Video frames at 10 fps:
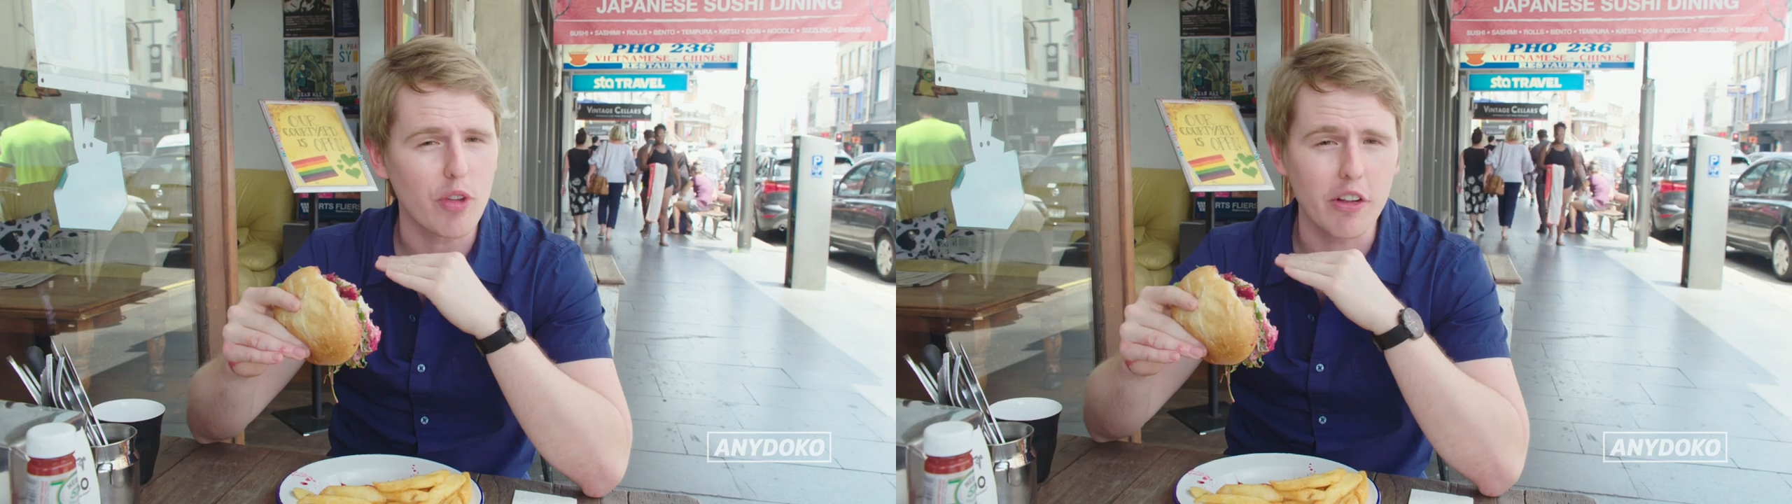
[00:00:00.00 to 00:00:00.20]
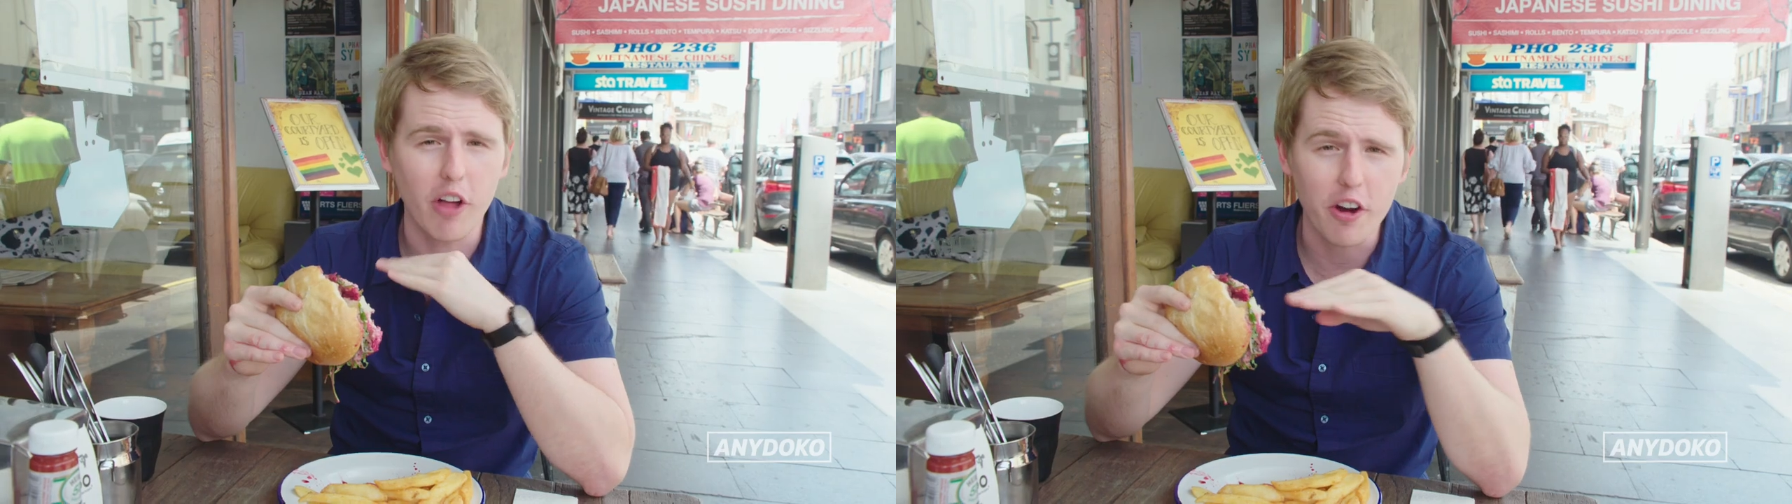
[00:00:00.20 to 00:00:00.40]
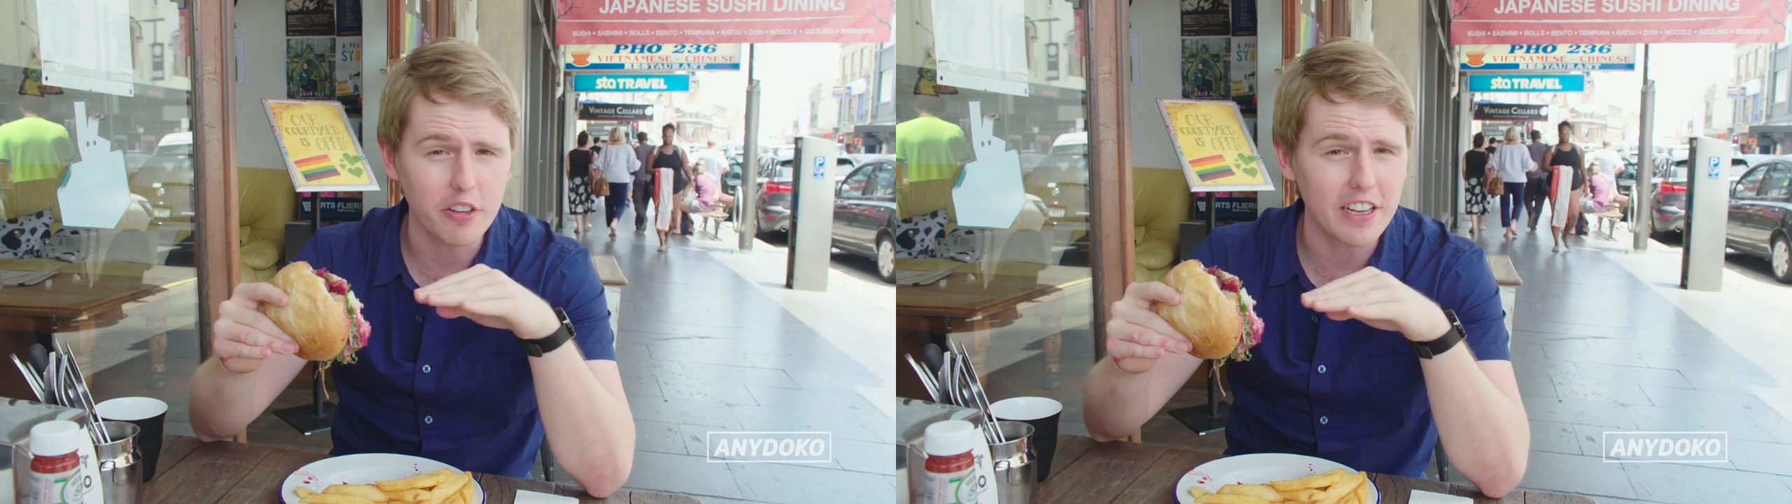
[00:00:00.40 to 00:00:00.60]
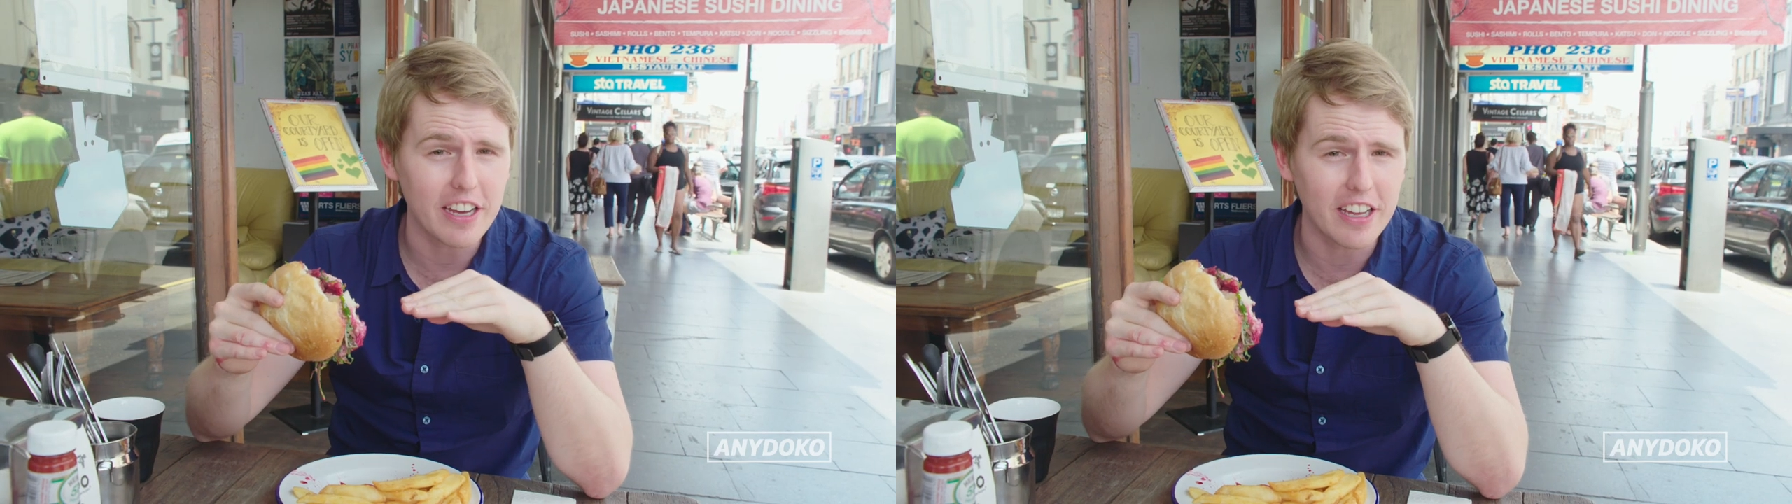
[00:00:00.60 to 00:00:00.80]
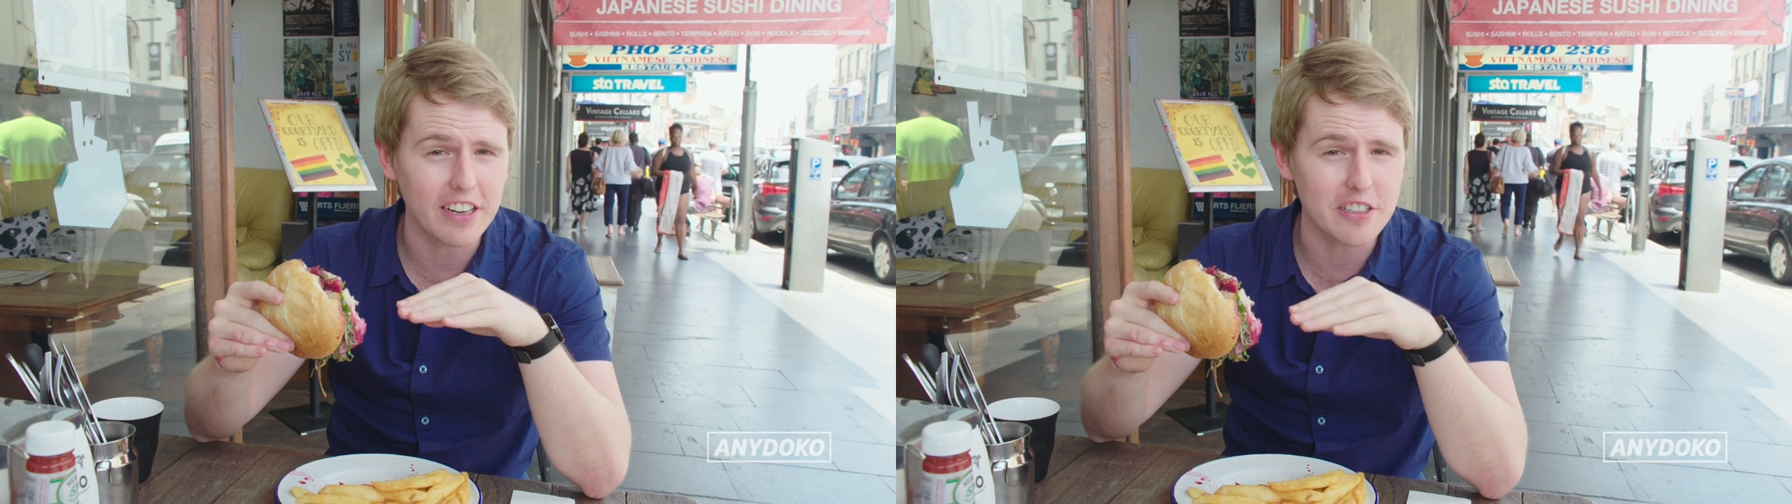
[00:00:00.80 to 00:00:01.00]
You'll only get
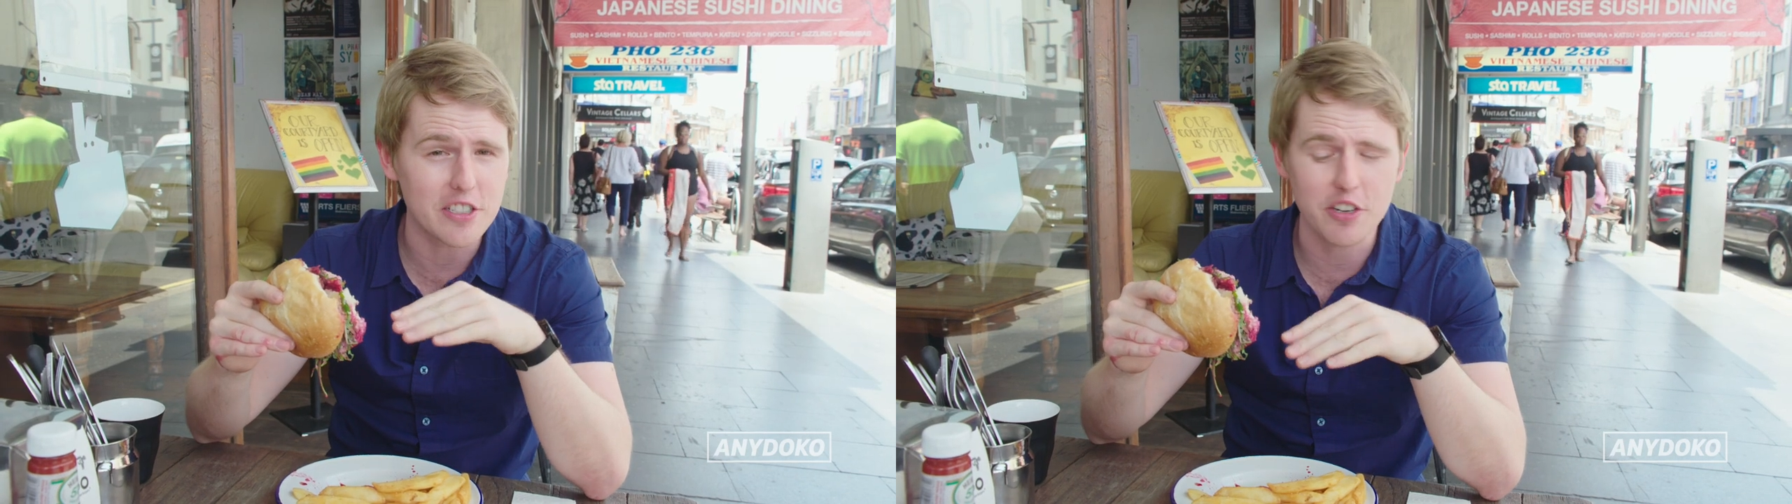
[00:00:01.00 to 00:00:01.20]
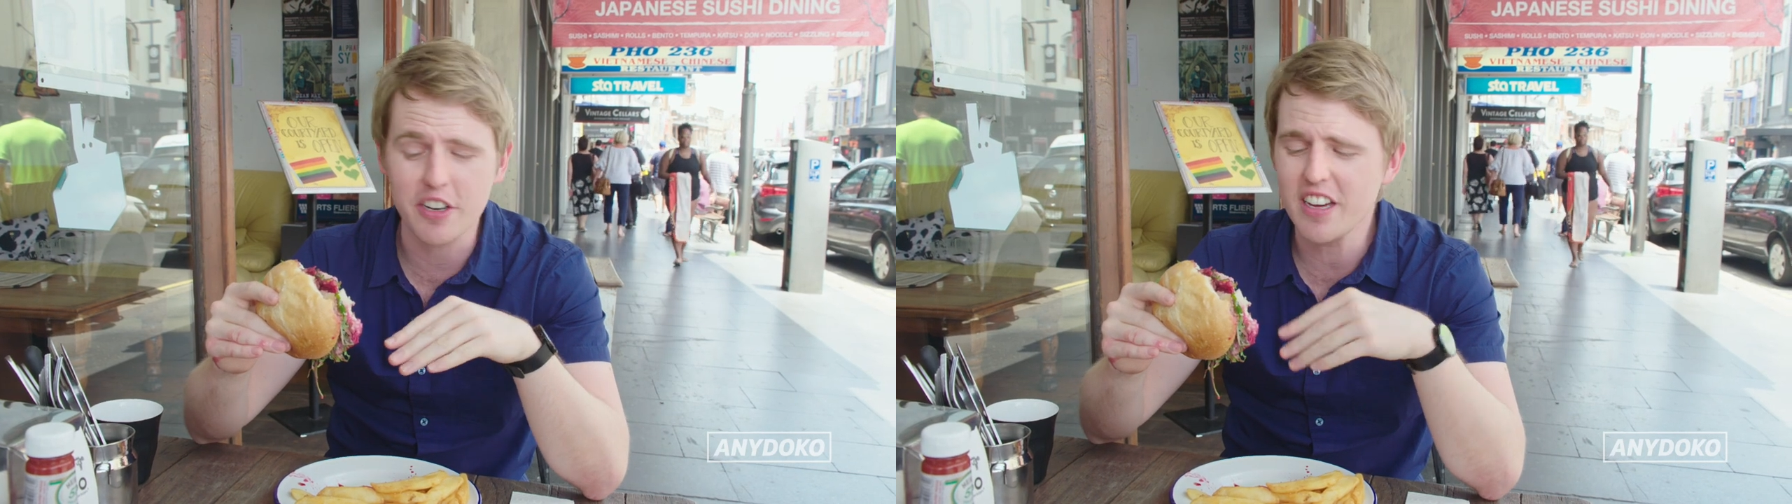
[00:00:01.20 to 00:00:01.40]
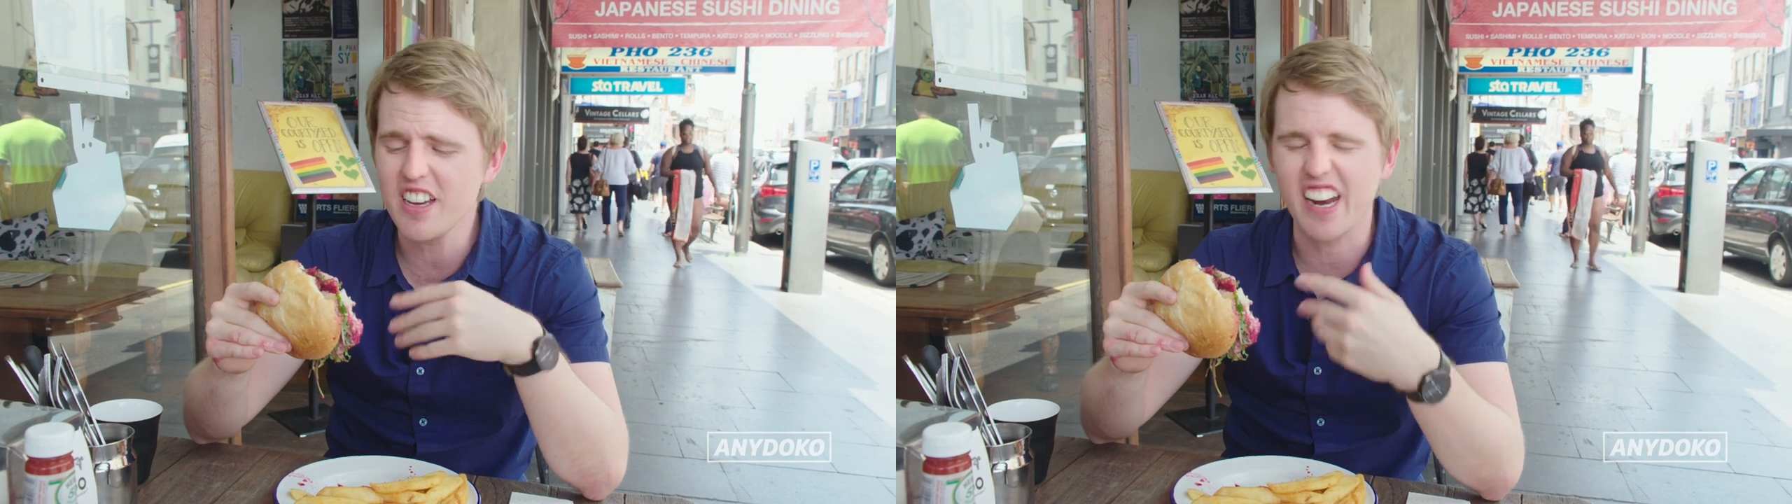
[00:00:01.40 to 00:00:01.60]
that in Australia,